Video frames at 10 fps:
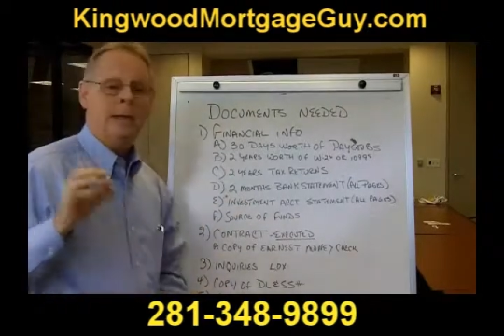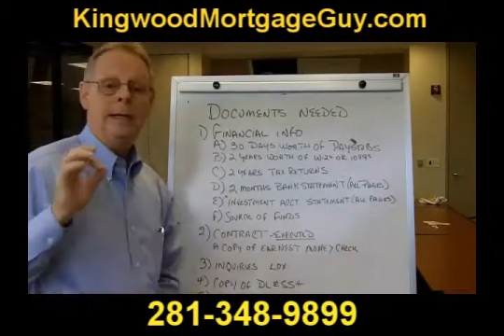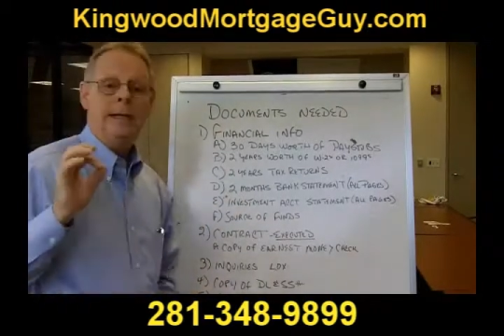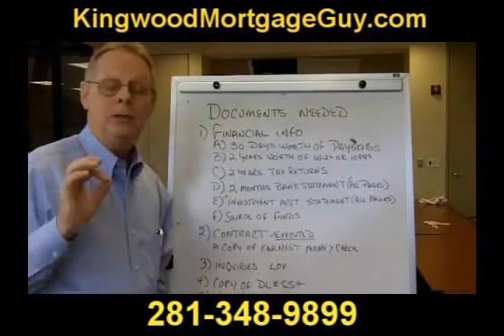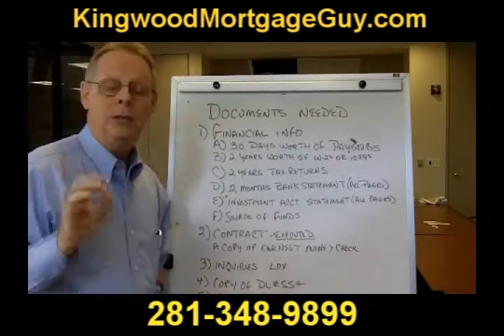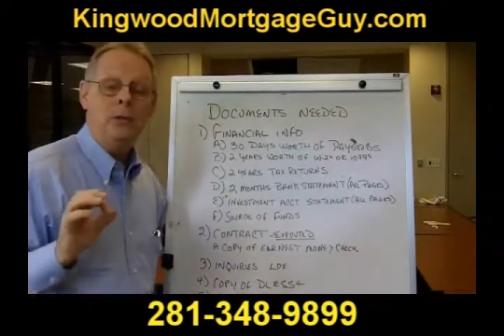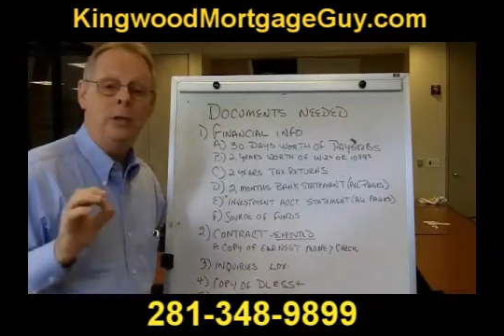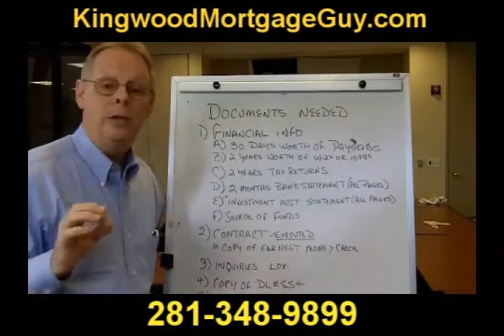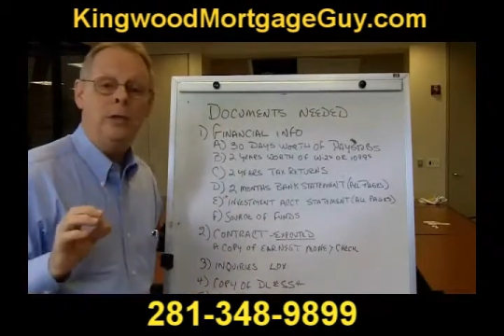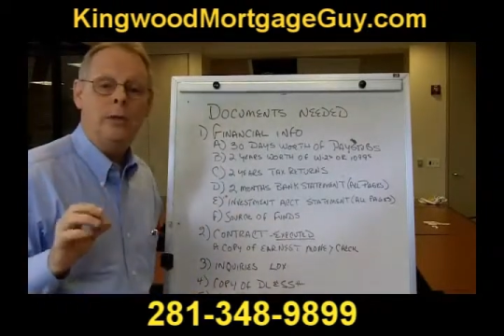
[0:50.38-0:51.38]
we're going to need
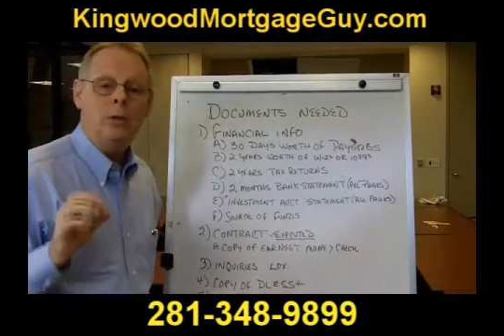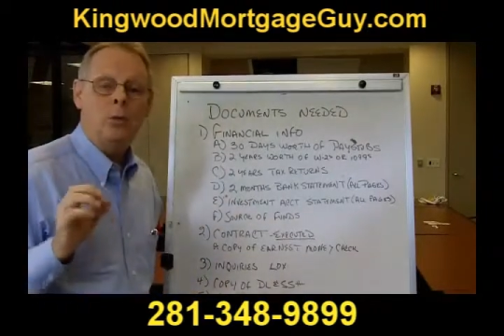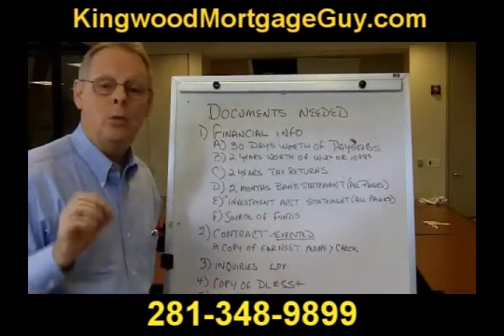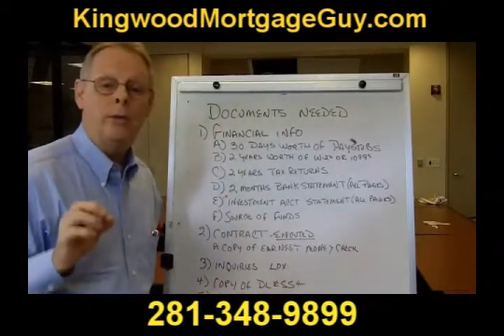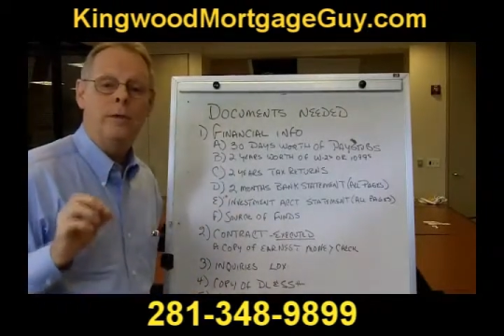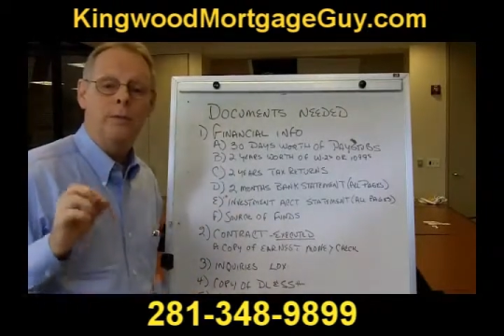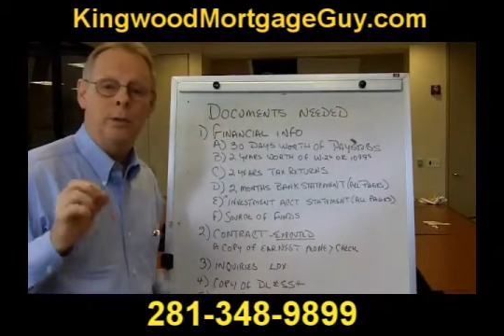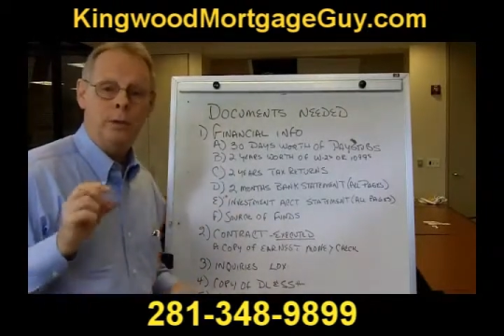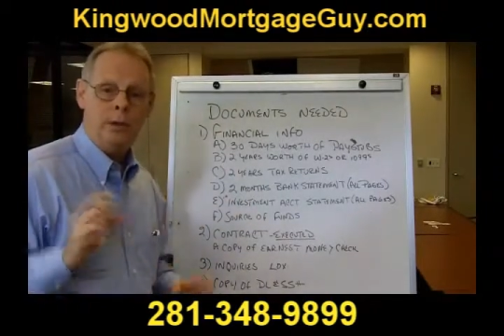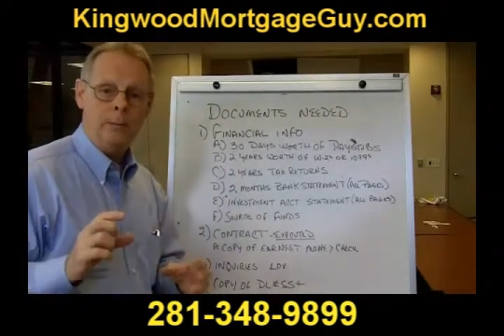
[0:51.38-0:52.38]
2 years worth
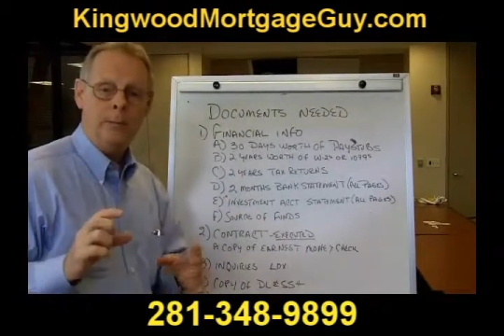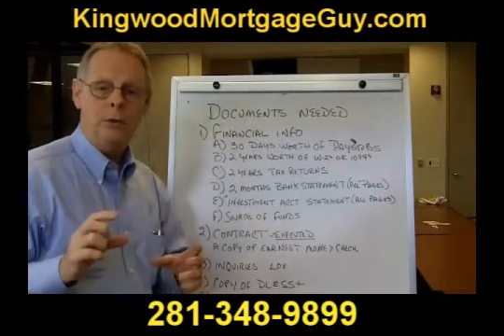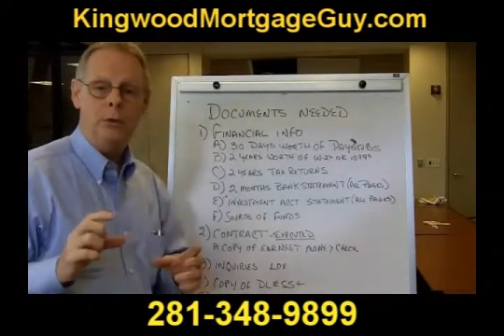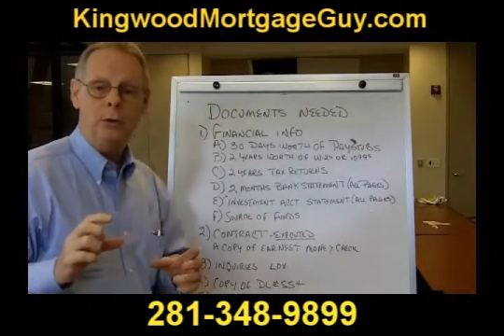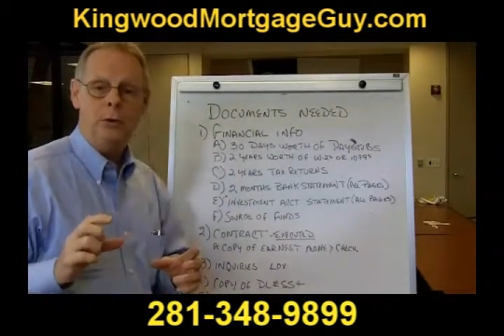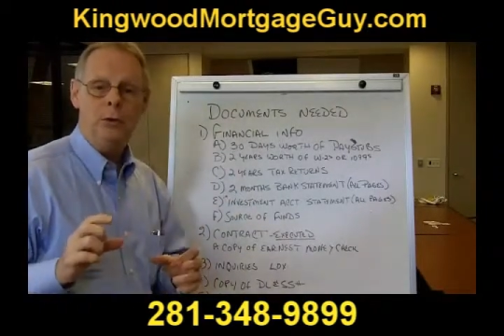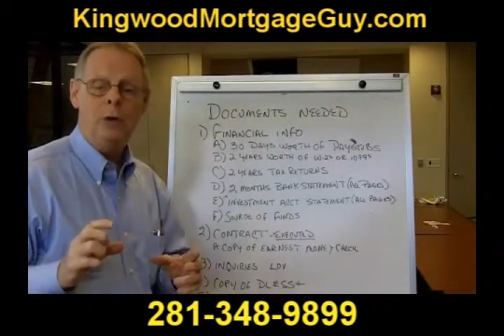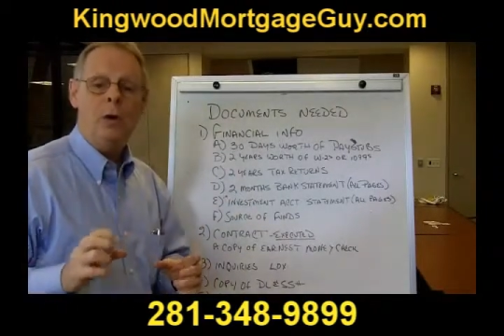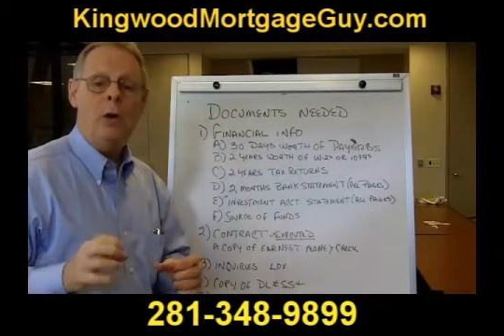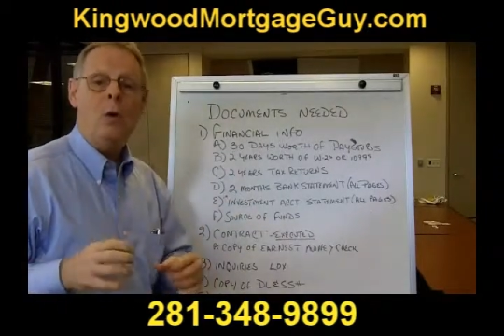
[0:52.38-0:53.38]
of your
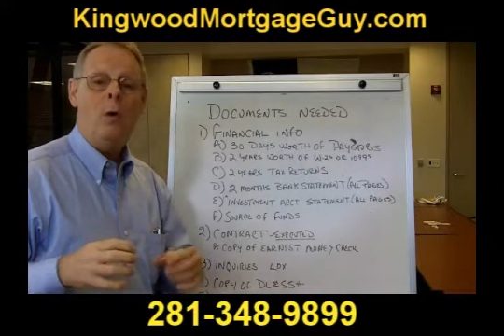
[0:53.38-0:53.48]
W-2s